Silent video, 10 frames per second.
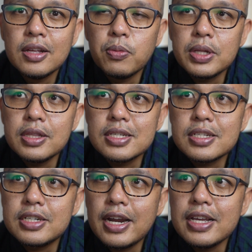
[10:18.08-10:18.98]
What this
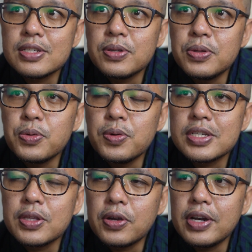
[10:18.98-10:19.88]
tries to do is
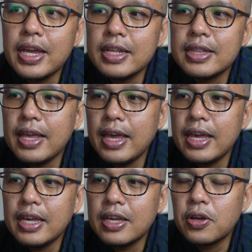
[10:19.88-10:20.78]
to create
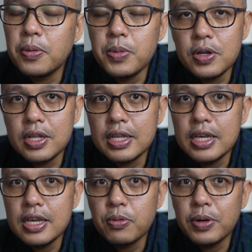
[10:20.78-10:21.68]
a
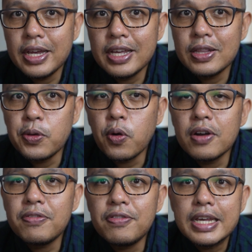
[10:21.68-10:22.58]
community wherein you are
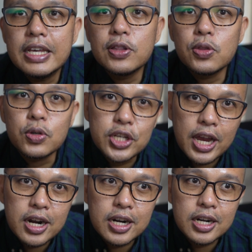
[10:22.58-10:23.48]
free to
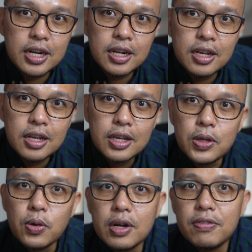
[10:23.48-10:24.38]
share.
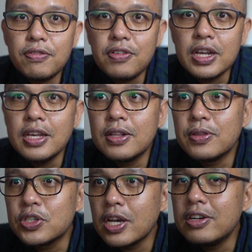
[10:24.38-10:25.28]
You are free
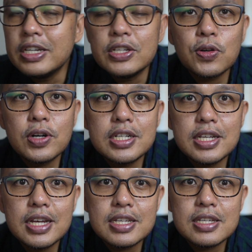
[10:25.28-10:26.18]
to share
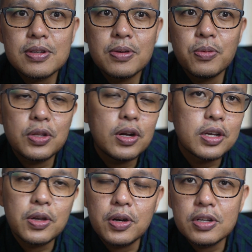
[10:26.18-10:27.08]
resources, what you are
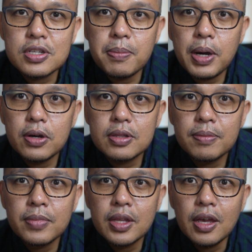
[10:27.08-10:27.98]
curious about,
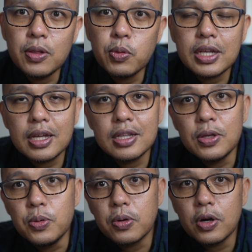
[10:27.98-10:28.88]
and what can
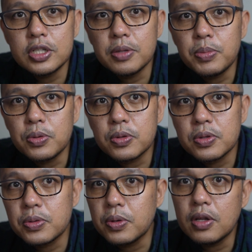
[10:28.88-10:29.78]
you contribute
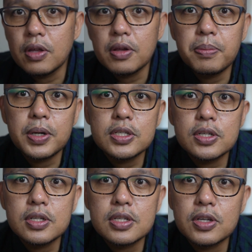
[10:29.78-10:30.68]
to another
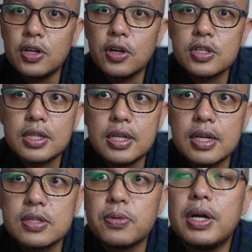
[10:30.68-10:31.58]
person's curiosity
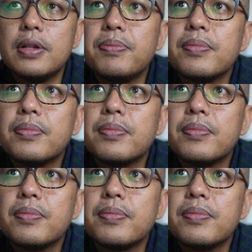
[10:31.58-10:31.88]
as well.